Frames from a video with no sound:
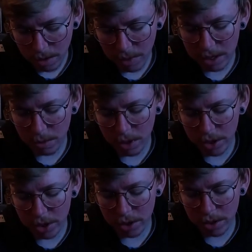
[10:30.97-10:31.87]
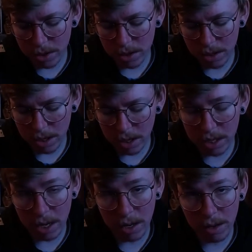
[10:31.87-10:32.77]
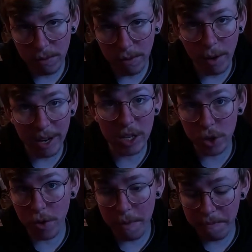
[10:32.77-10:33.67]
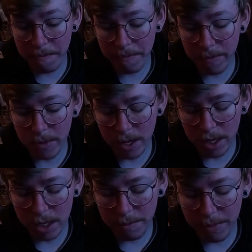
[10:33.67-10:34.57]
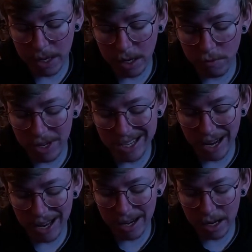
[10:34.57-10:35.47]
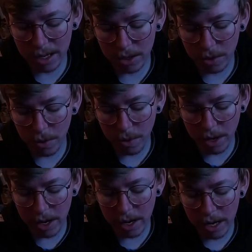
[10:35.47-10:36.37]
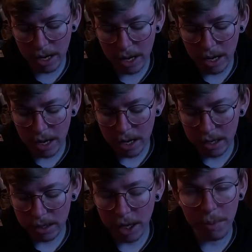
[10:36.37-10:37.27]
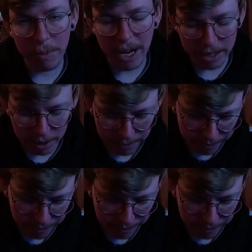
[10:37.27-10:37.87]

we'll ask some questions, and like I say, follow me on Instagram, Simply Reselling, to keep updated.